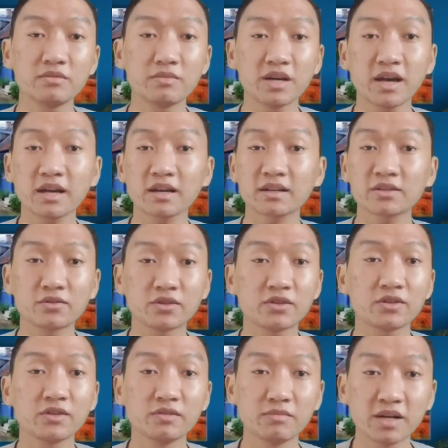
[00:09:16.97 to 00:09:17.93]
extra
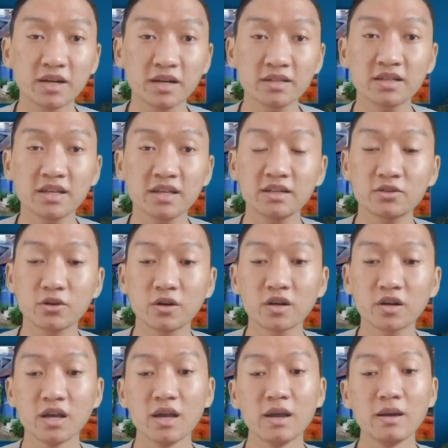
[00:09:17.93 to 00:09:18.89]
30 minutes they
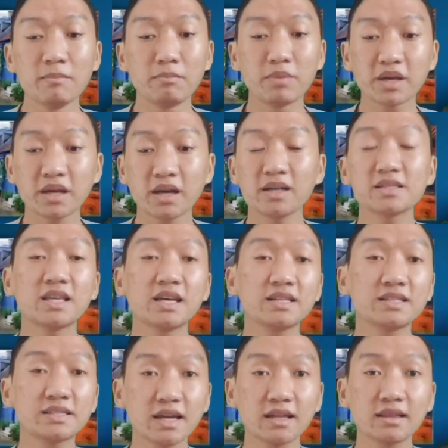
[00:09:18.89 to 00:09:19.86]
took, because they
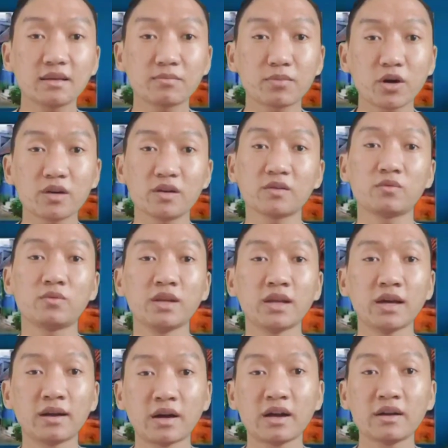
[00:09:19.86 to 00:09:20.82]
said the product will
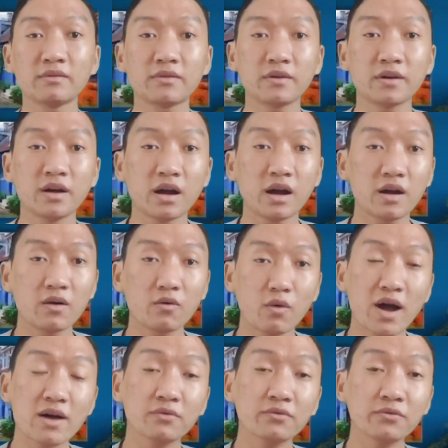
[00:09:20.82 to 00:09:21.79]
arrive
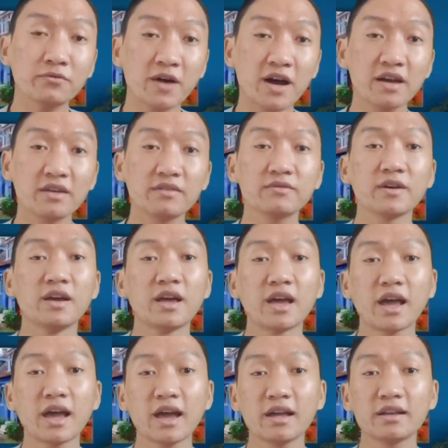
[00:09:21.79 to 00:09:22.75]
around 5,
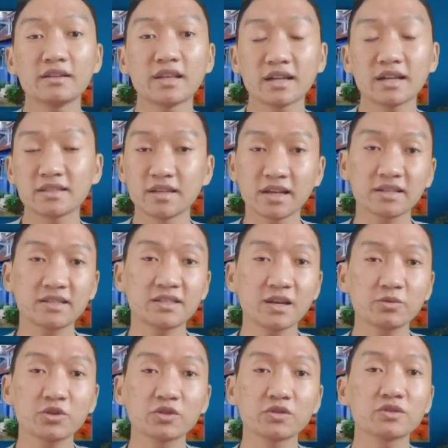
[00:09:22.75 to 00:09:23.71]
and that's an
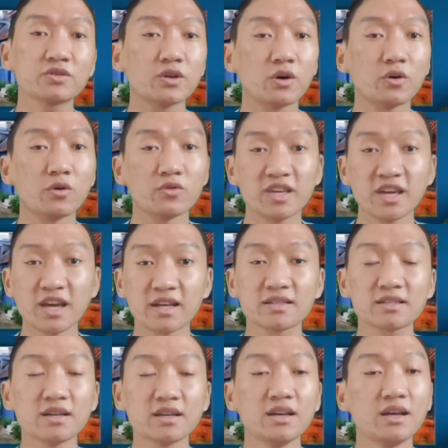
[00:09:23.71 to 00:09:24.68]
exception. So
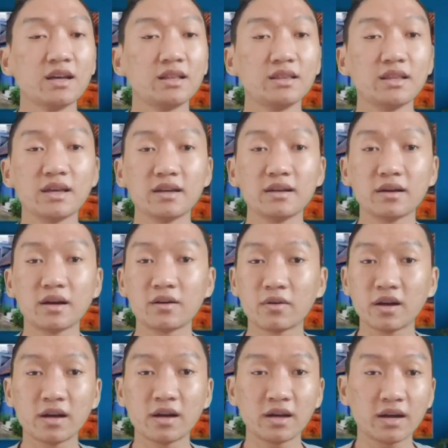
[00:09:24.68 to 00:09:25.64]
yes, they are
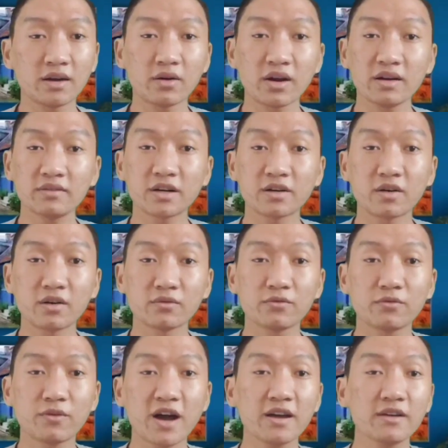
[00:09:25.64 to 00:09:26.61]
arrived around
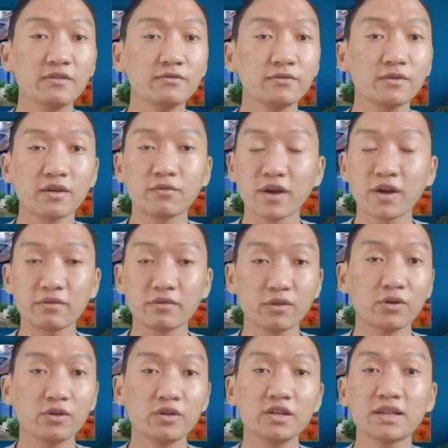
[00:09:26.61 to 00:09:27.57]

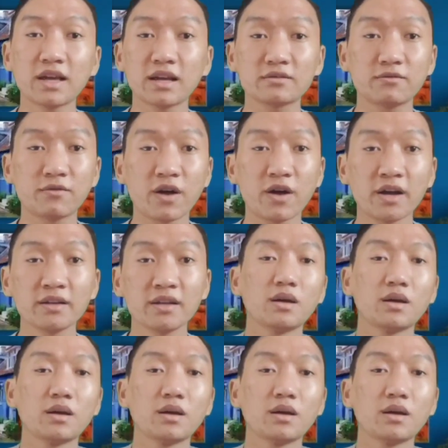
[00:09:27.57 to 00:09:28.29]
5:30. That's fine.